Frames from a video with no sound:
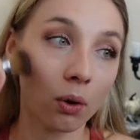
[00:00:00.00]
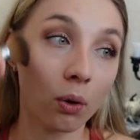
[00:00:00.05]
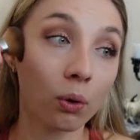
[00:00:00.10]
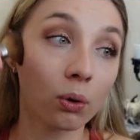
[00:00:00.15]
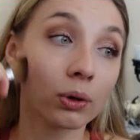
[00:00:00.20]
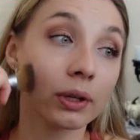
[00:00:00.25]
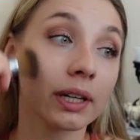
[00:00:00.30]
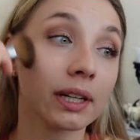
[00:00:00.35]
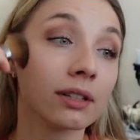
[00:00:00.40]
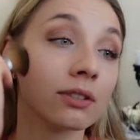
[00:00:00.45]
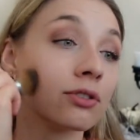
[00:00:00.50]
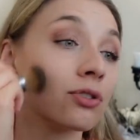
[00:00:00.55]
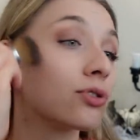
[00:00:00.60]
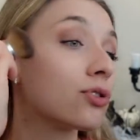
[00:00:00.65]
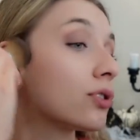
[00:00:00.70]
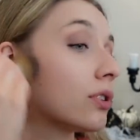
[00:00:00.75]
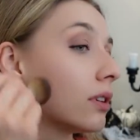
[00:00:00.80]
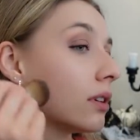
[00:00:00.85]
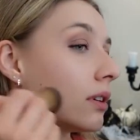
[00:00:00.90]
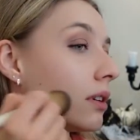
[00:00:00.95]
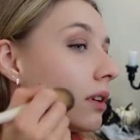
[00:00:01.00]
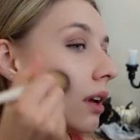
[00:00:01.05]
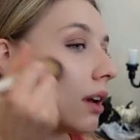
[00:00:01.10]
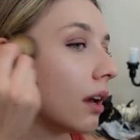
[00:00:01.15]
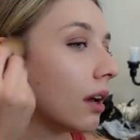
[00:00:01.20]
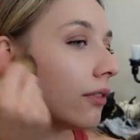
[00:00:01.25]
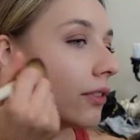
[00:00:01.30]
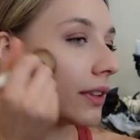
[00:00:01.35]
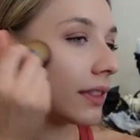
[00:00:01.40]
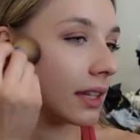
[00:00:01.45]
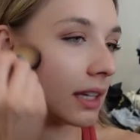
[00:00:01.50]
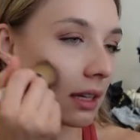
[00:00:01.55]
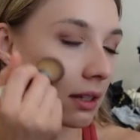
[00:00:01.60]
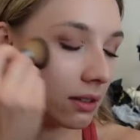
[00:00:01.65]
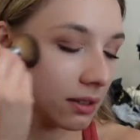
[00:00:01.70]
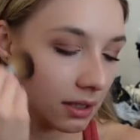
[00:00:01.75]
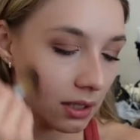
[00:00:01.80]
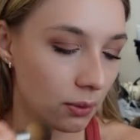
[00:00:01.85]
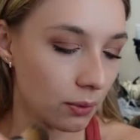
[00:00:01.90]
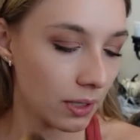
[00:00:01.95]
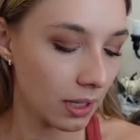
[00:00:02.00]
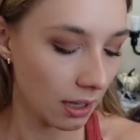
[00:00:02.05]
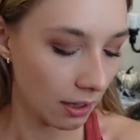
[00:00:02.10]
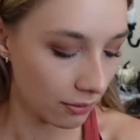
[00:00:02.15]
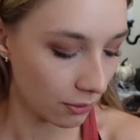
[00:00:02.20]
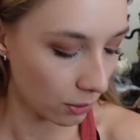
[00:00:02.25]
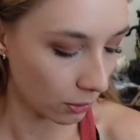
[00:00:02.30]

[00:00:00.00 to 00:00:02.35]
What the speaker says: orange and everything else that we have